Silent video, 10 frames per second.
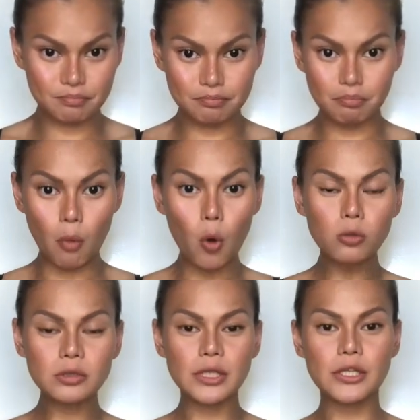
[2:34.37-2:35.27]

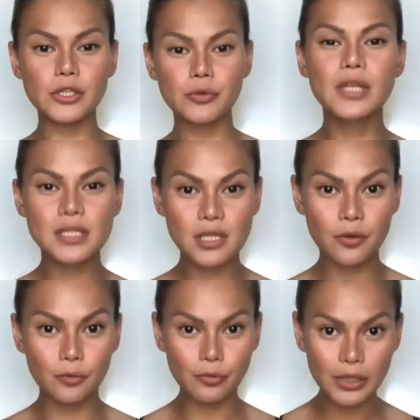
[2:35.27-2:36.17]
molding you. Does
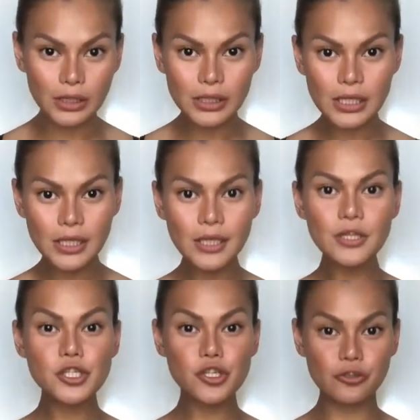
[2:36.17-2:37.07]
it really
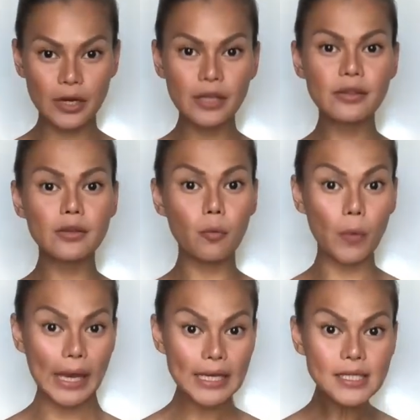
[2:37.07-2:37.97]
shrink the
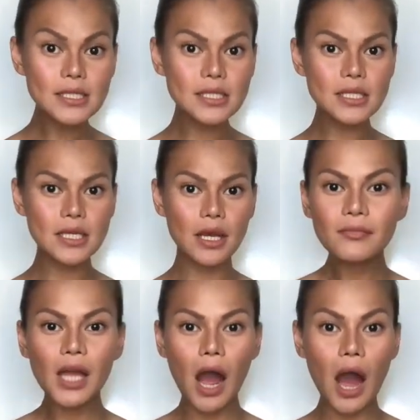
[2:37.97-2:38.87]
waist?
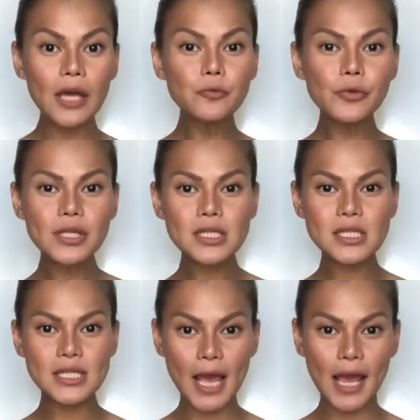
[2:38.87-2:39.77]
I wouldn't
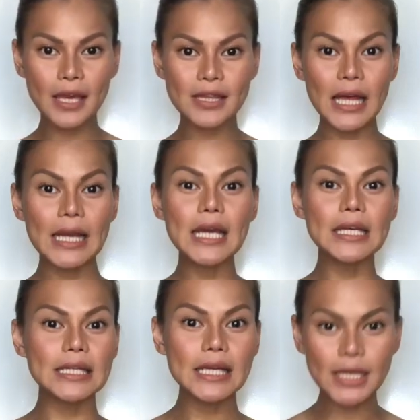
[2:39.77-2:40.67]
say that
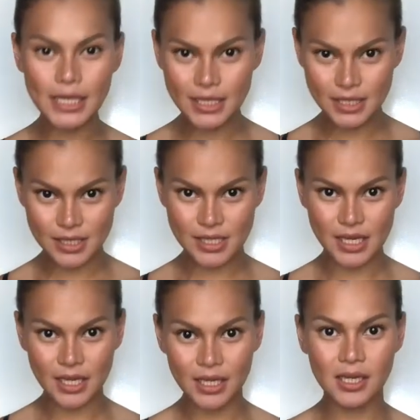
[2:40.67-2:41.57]
it
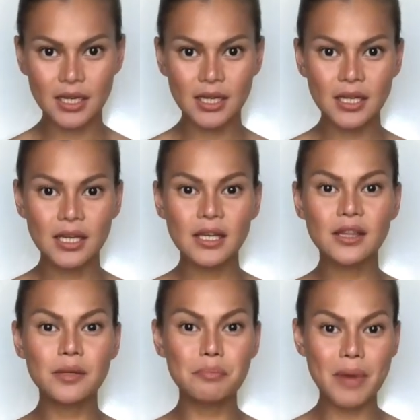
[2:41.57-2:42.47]
is
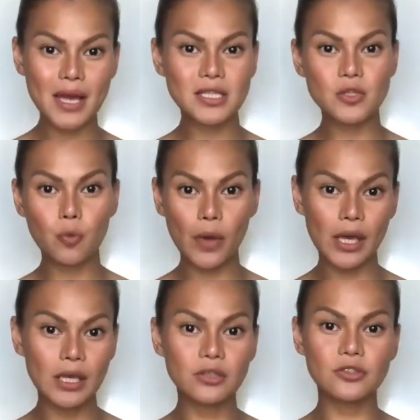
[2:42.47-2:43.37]
the best
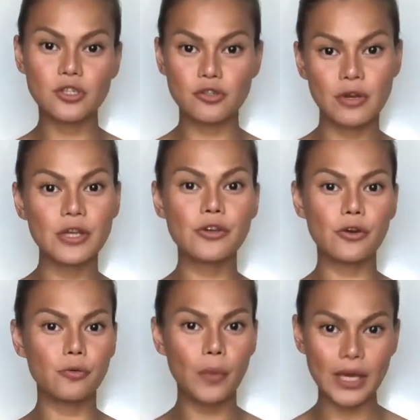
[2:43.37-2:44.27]
way to shrink
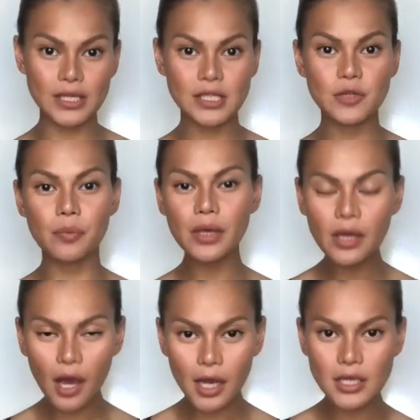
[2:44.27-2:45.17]
your waist
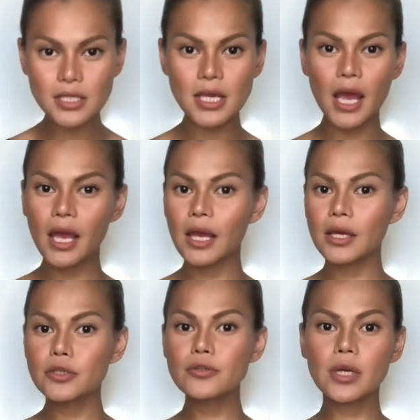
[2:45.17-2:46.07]
because
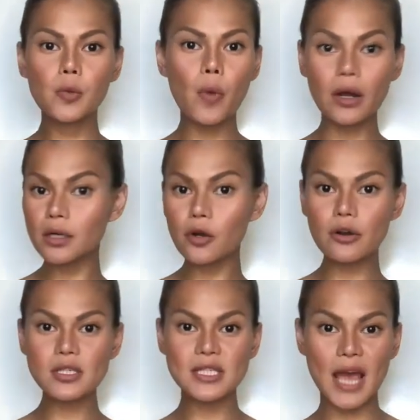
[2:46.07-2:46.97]
you can wear a
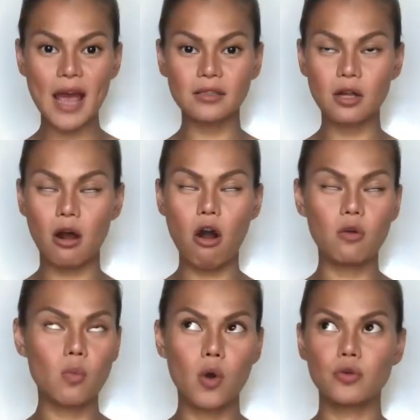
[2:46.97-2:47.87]
corset
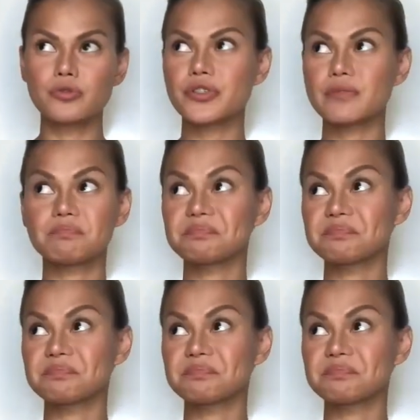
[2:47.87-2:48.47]
almost